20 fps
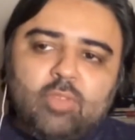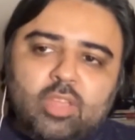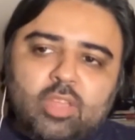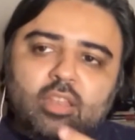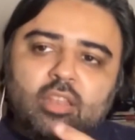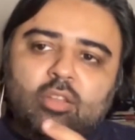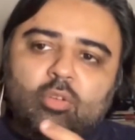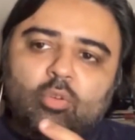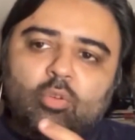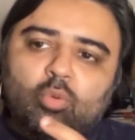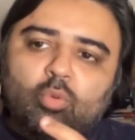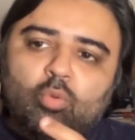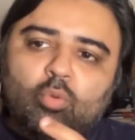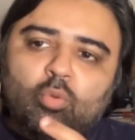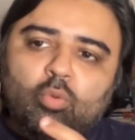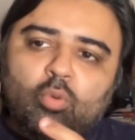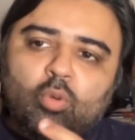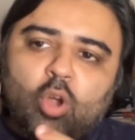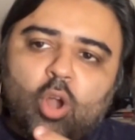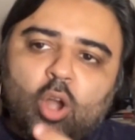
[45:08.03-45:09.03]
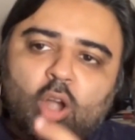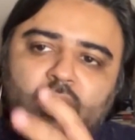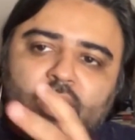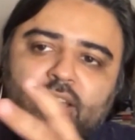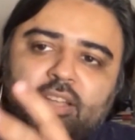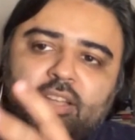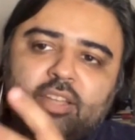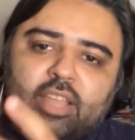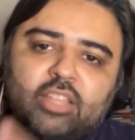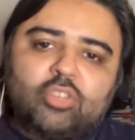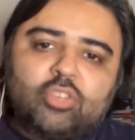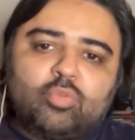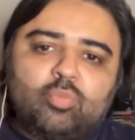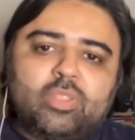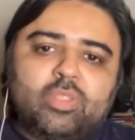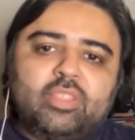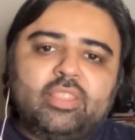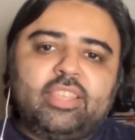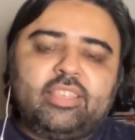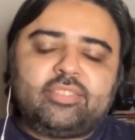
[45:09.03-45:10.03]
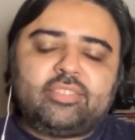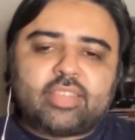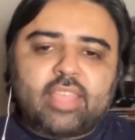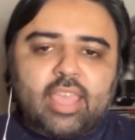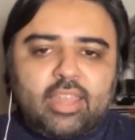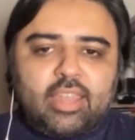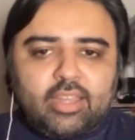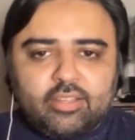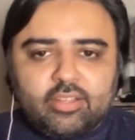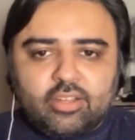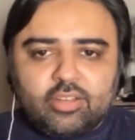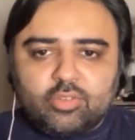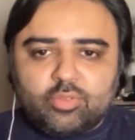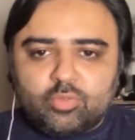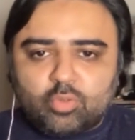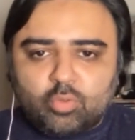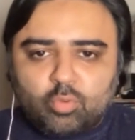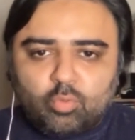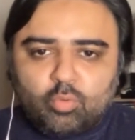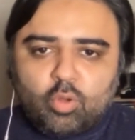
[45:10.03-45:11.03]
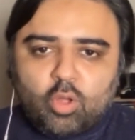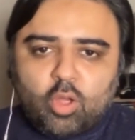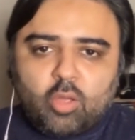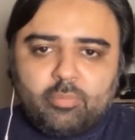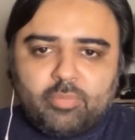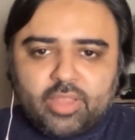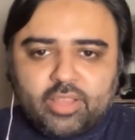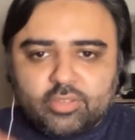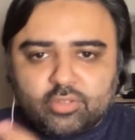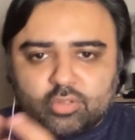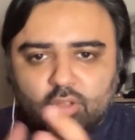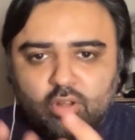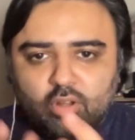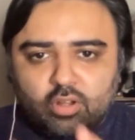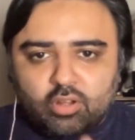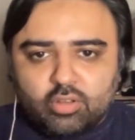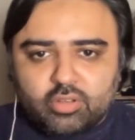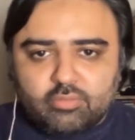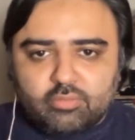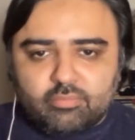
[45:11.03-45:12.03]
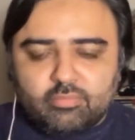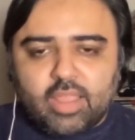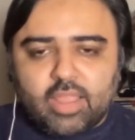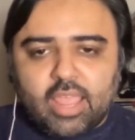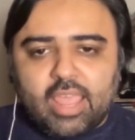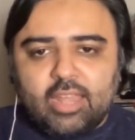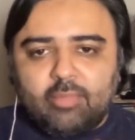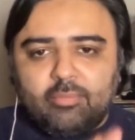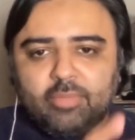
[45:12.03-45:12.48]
Anyone who got in touch with these characters through comics or